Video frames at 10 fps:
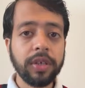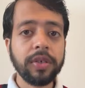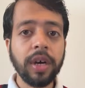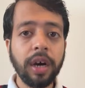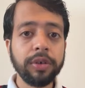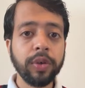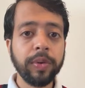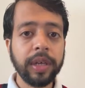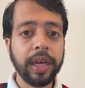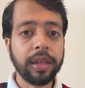is how you
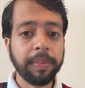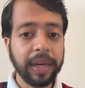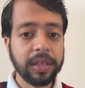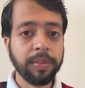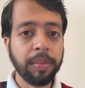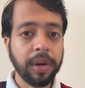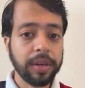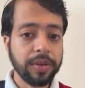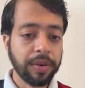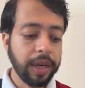will get the maximum
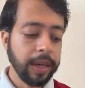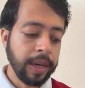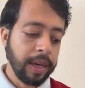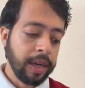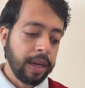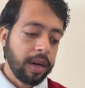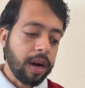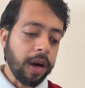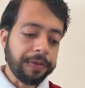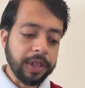marks. Okay,
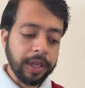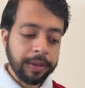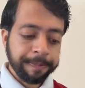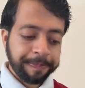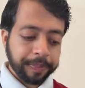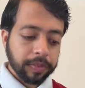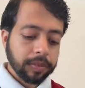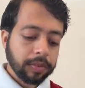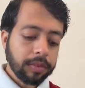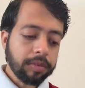after this,
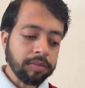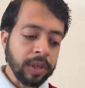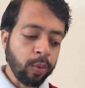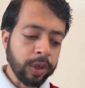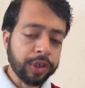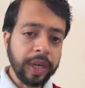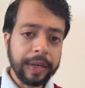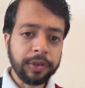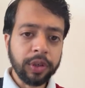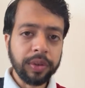what you
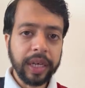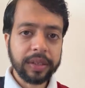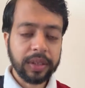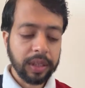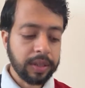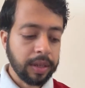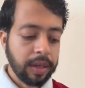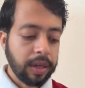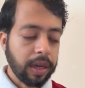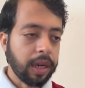have to do next is
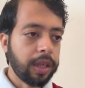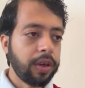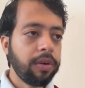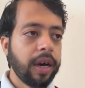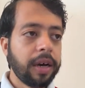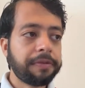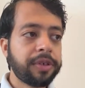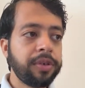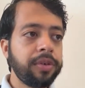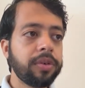you have
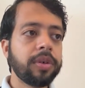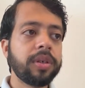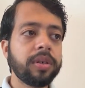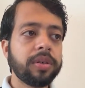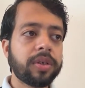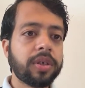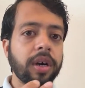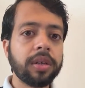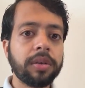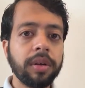to
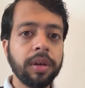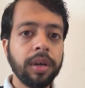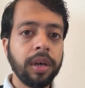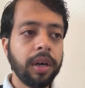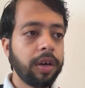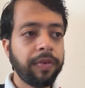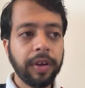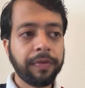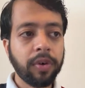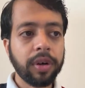start wait
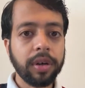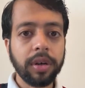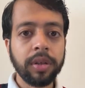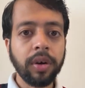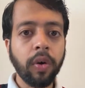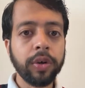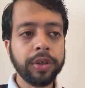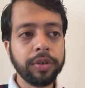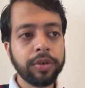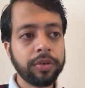for the
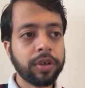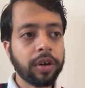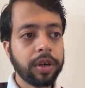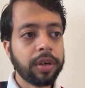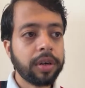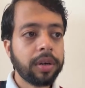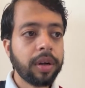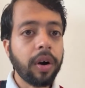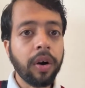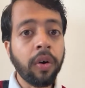audio to turn
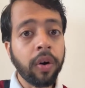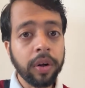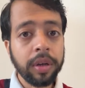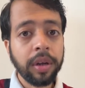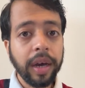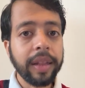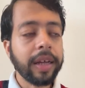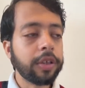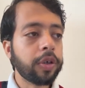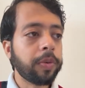on and
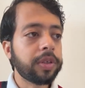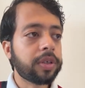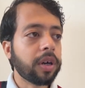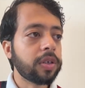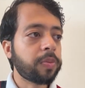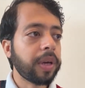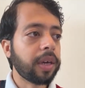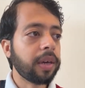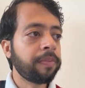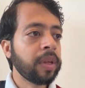then you will start
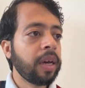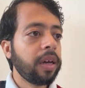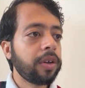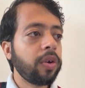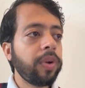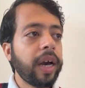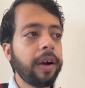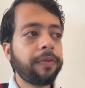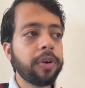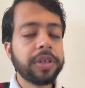speaking. You will
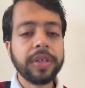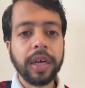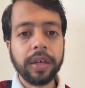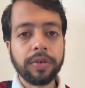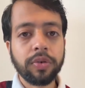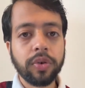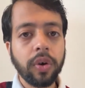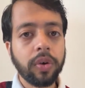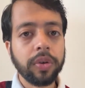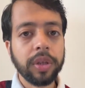have 40 seconds to
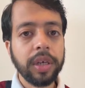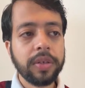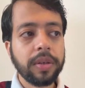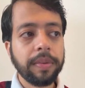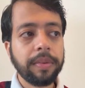talk on this